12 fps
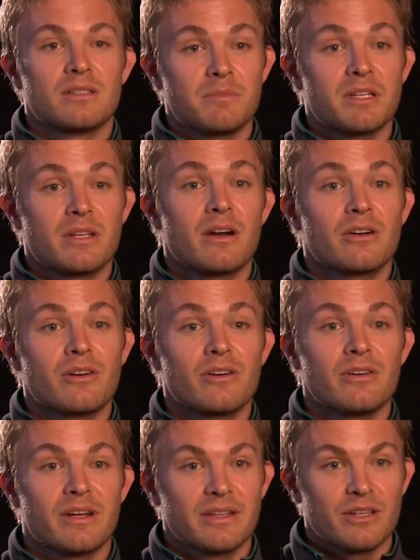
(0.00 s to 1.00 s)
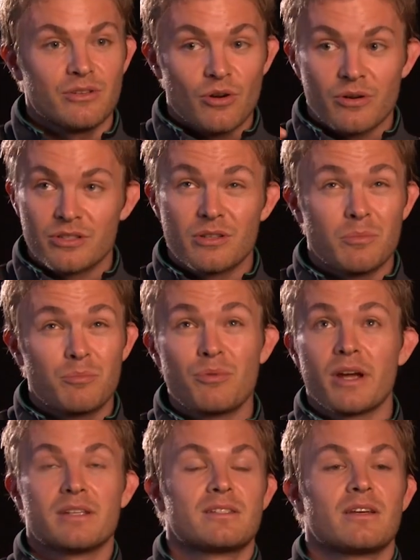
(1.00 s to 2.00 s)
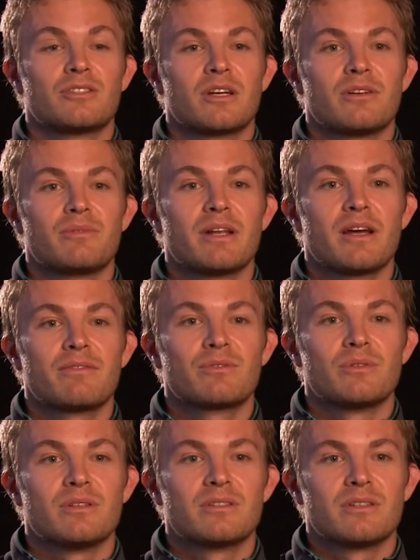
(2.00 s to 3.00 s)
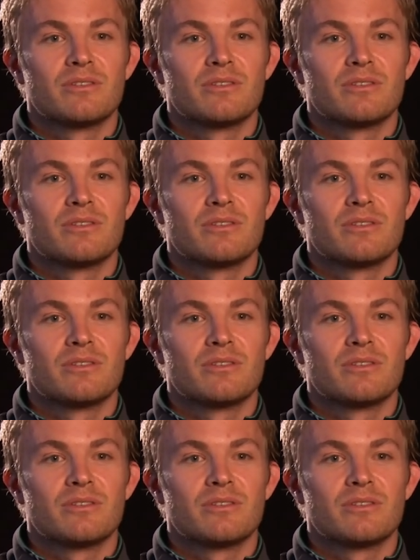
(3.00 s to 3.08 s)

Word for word: It's a bit darker, and then you go into the bright sunshine right afterwards,